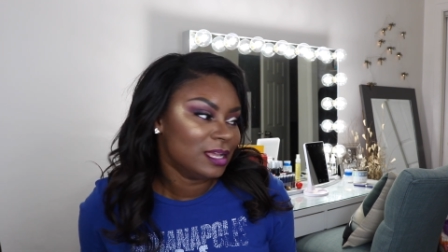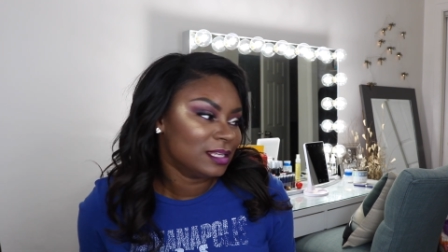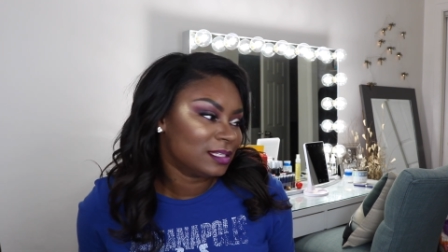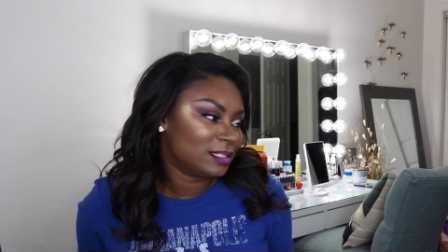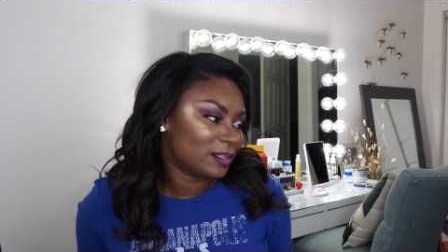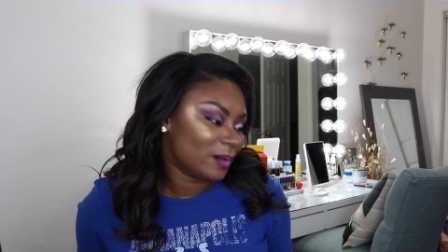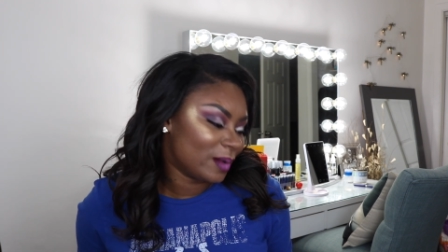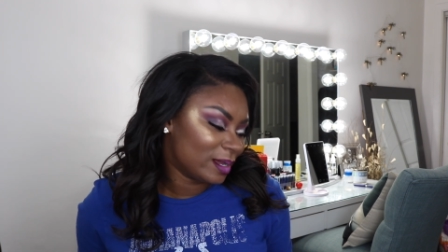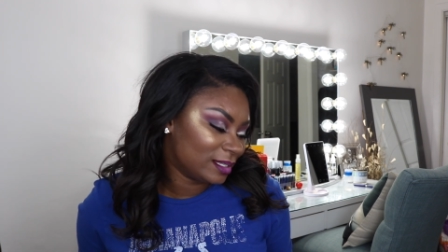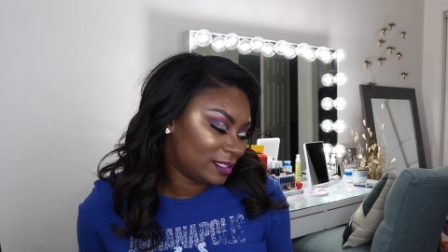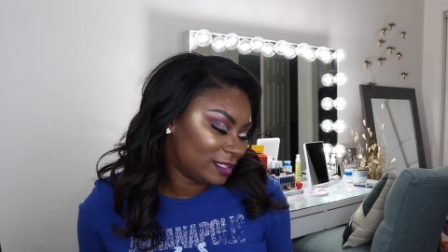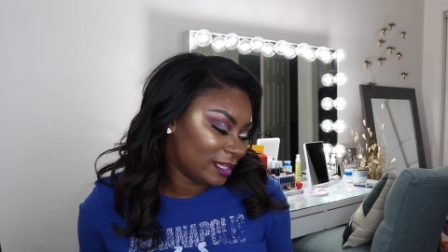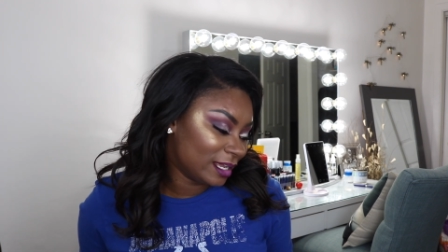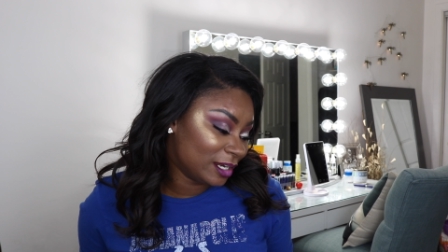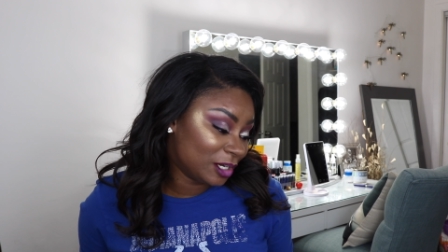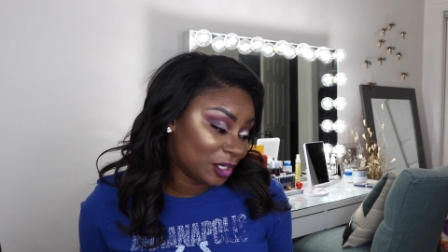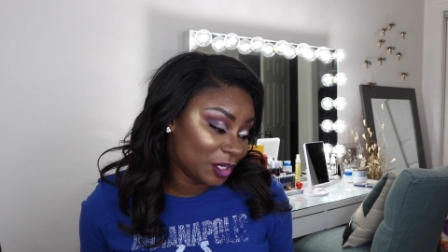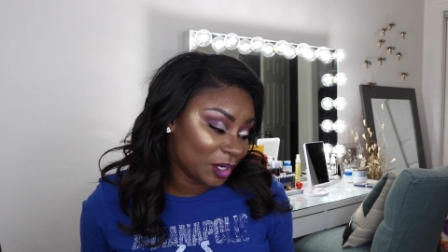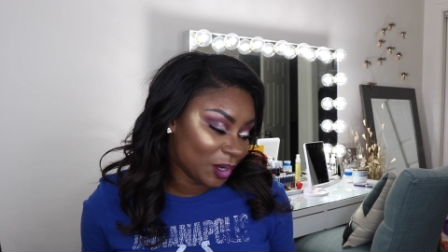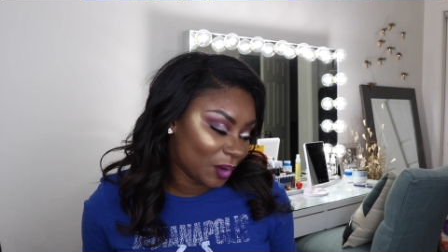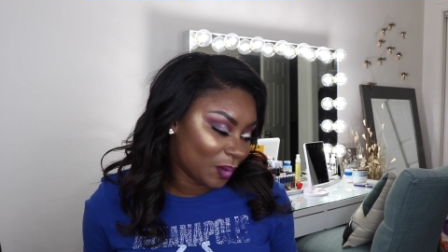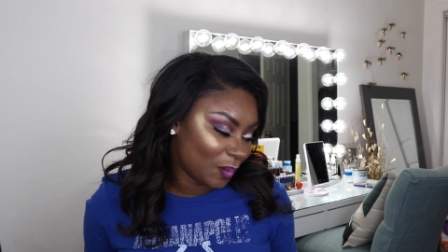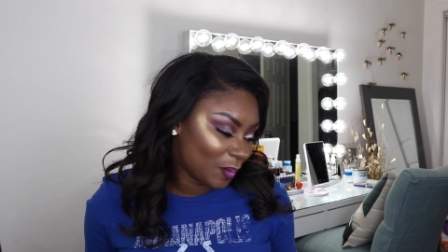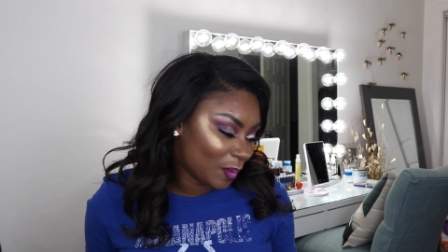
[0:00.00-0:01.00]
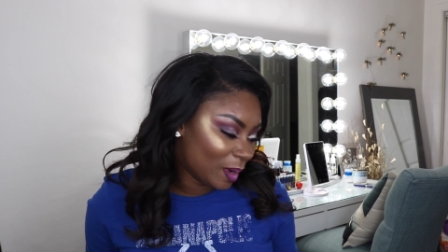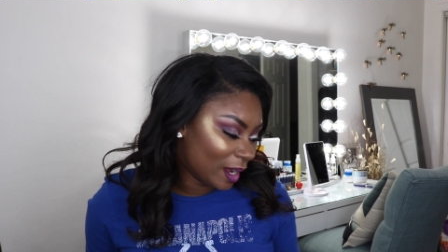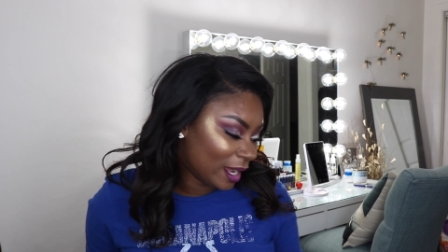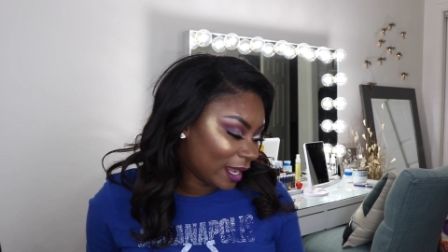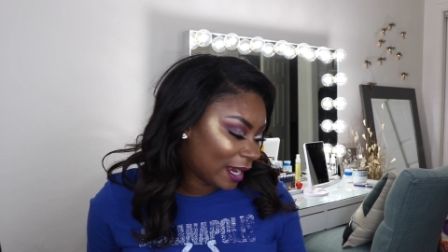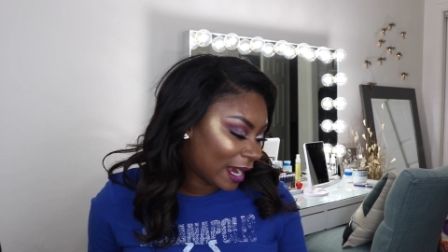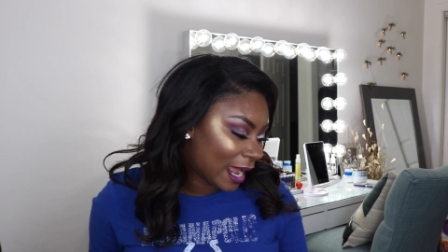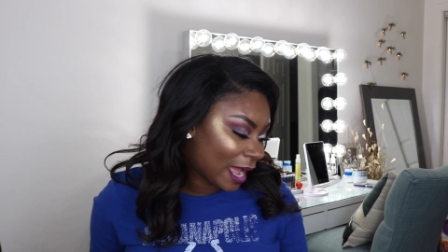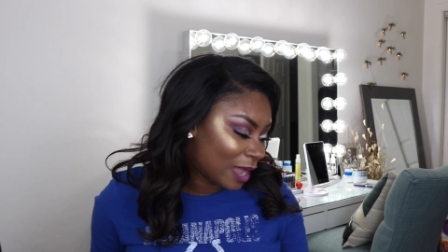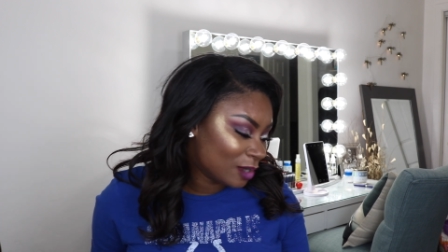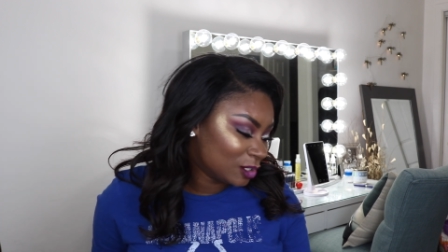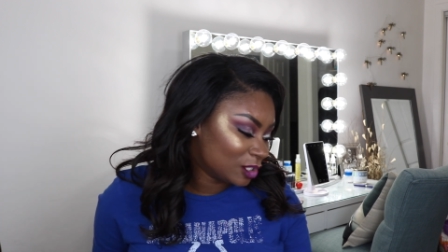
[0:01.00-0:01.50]
So I said, you know
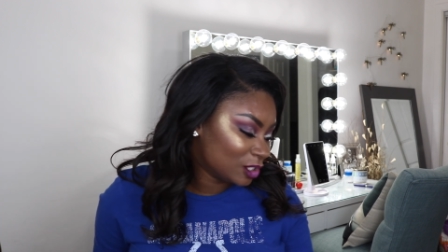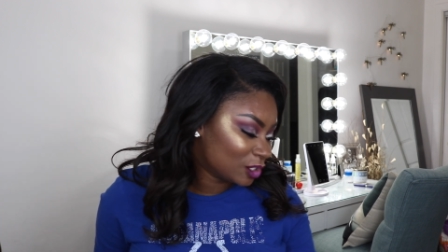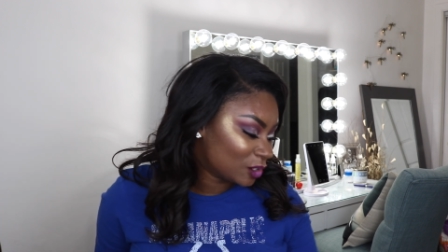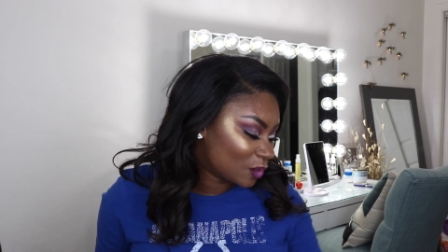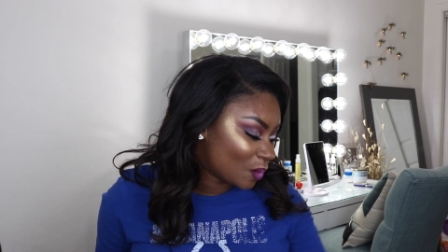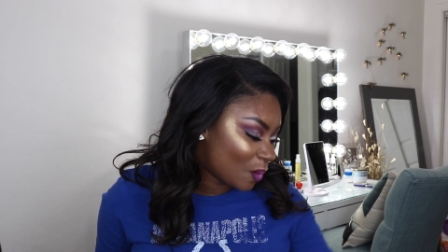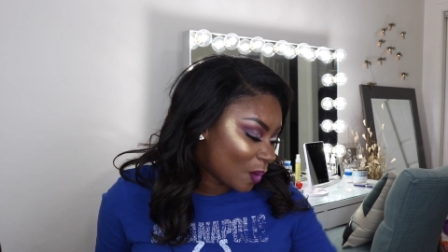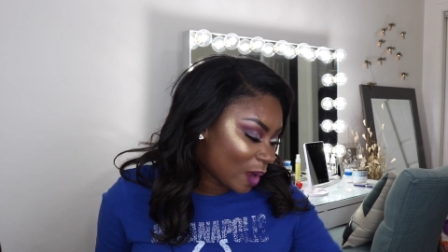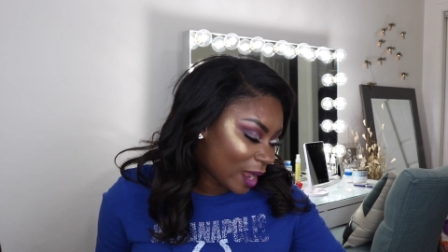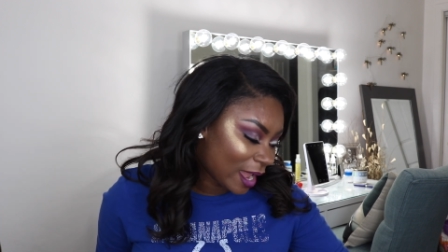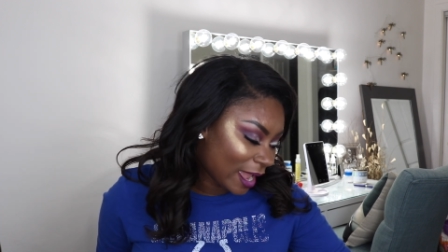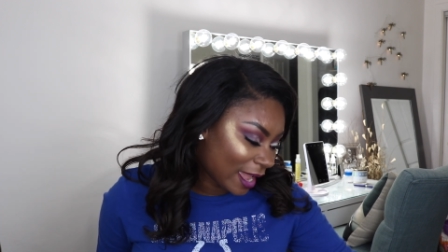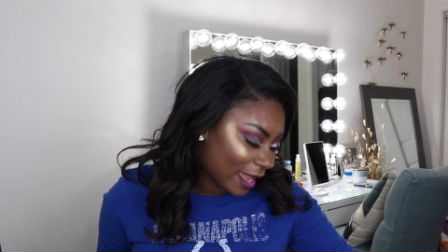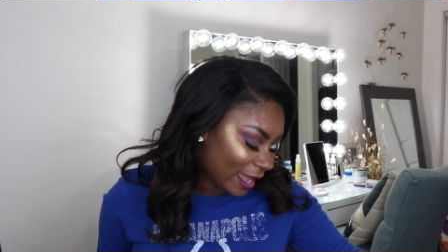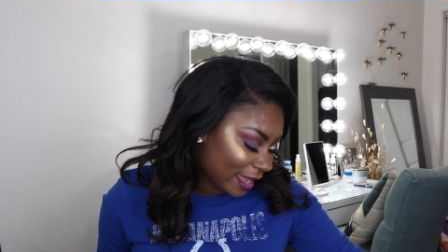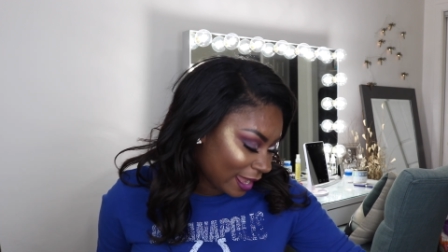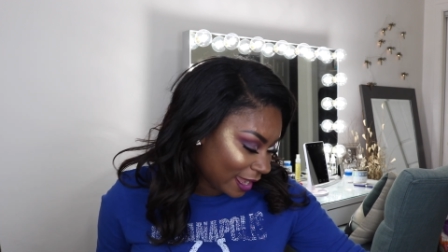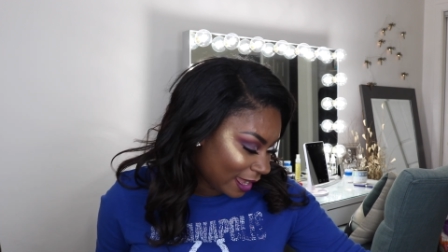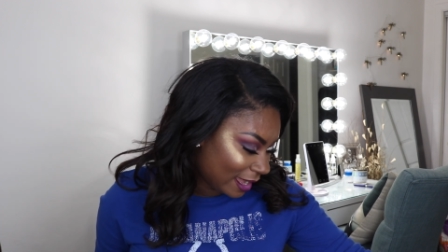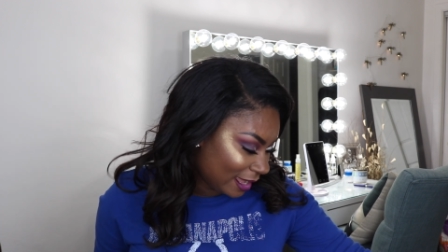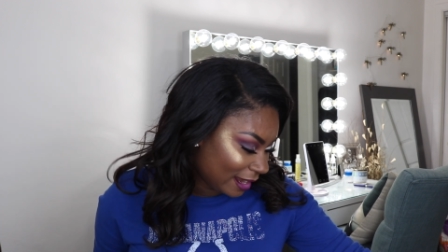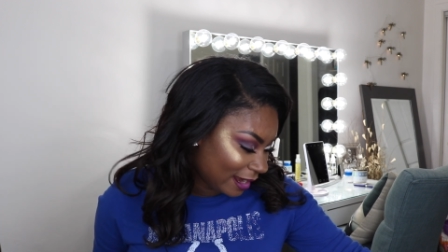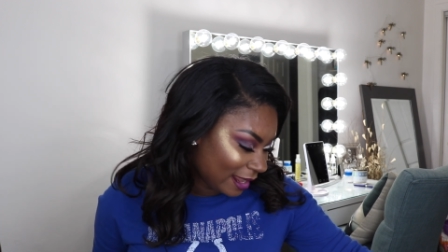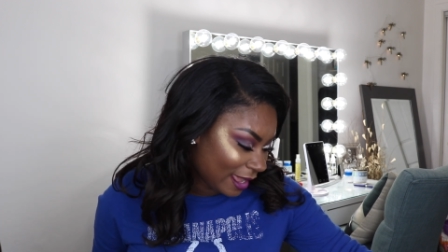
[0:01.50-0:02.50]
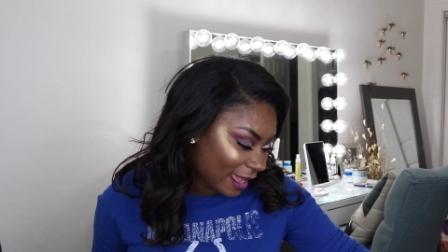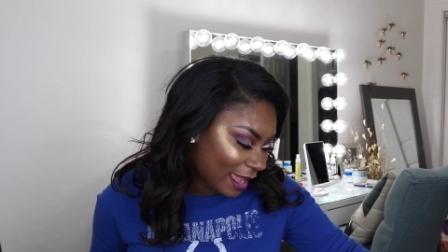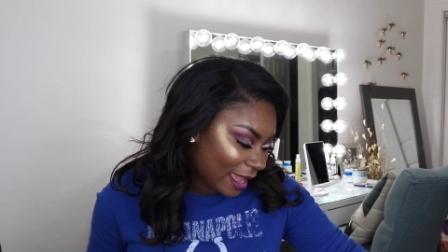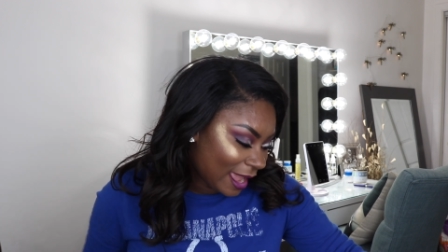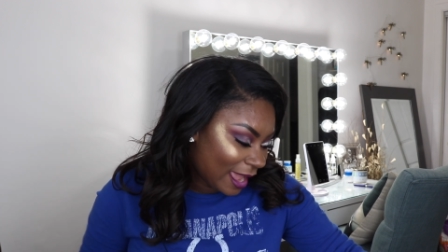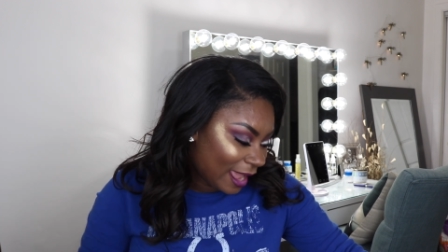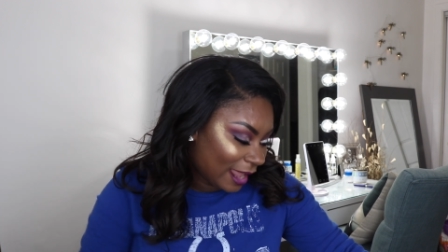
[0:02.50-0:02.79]
what, I'll just go ahead